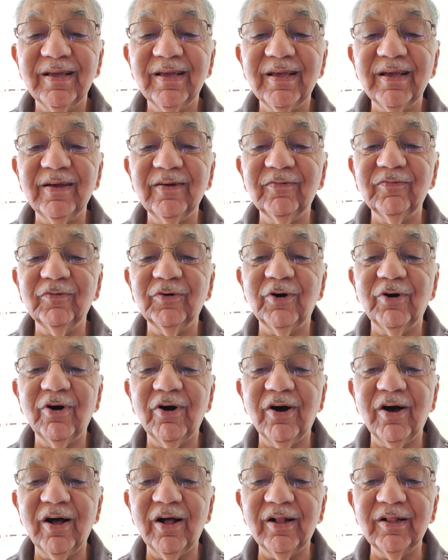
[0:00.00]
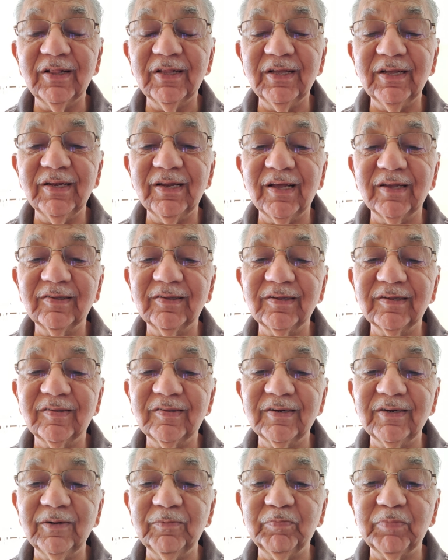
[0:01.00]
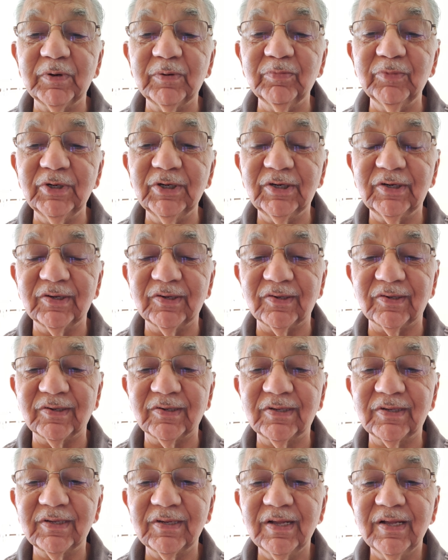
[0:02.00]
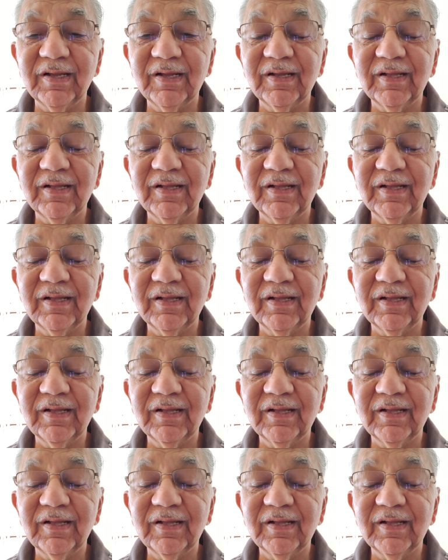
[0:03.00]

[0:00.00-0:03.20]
give all the necessary permissions